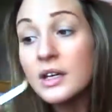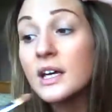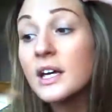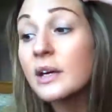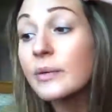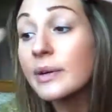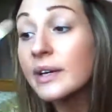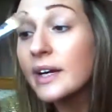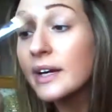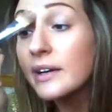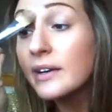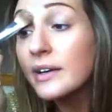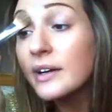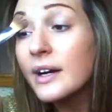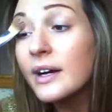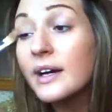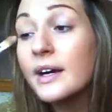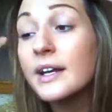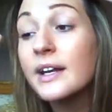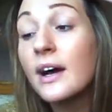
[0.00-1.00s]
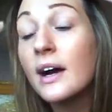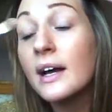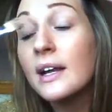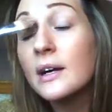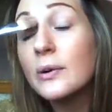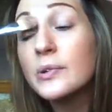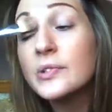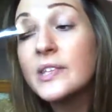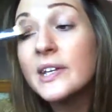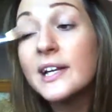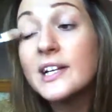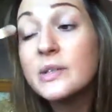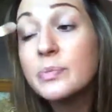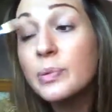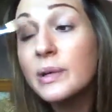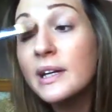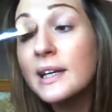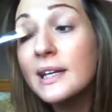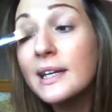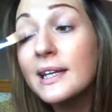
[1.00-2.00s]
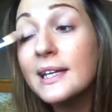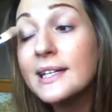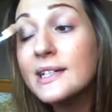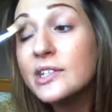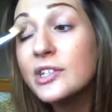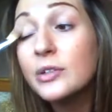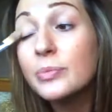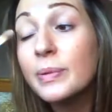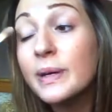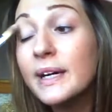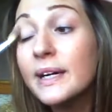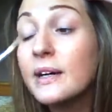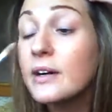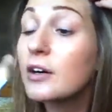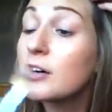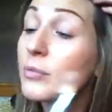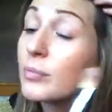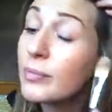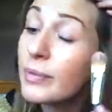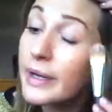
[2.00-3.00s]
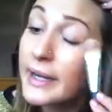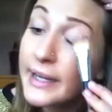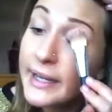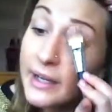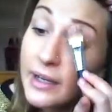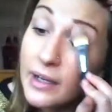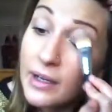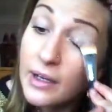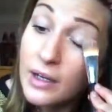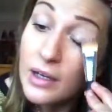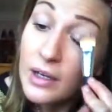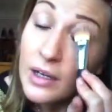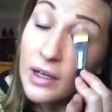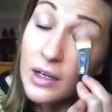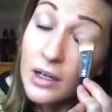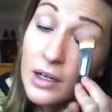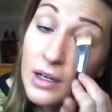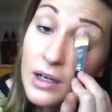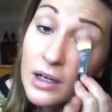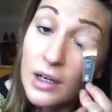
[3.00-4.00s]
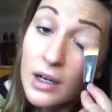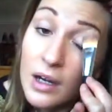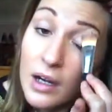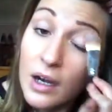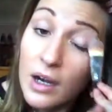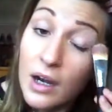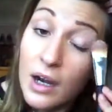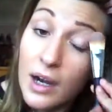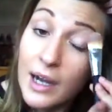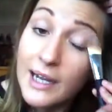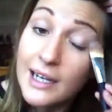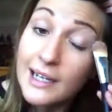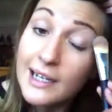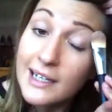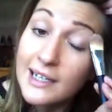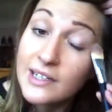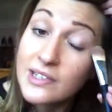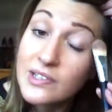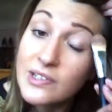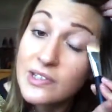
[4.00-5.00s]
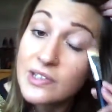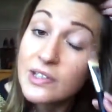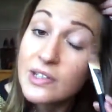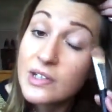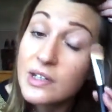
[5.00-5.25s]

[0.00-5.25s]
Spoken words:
Okay. And I also like to put a little bit on my eyelids